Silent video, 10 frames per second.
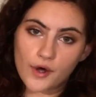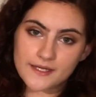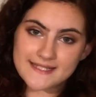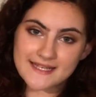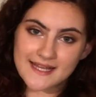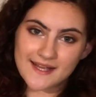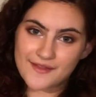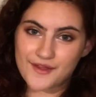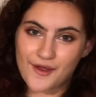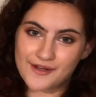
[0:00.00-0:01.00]
Honestly,
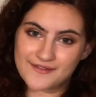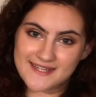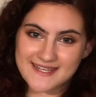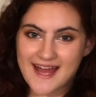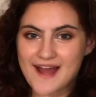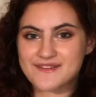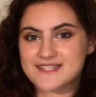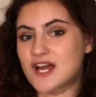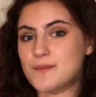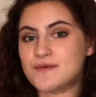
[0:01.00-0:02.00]
the only reason I have
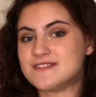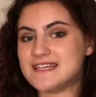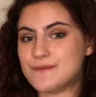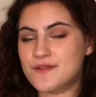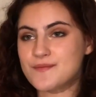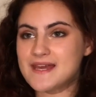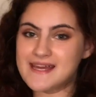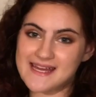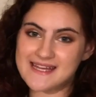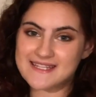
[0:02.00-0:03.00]
this cup of tea with
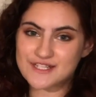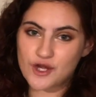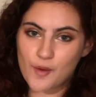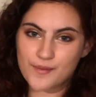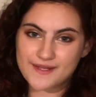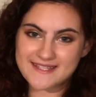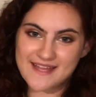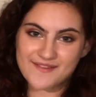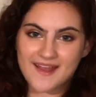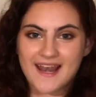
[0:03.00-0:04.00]
me is to
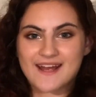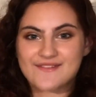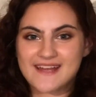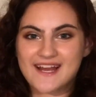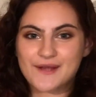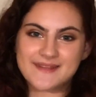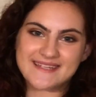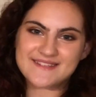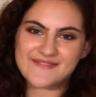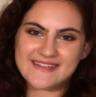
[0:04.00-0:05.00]
compensate for the lack of yellow in
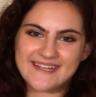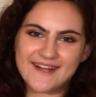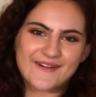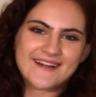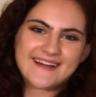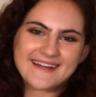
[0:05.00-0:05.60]
this video.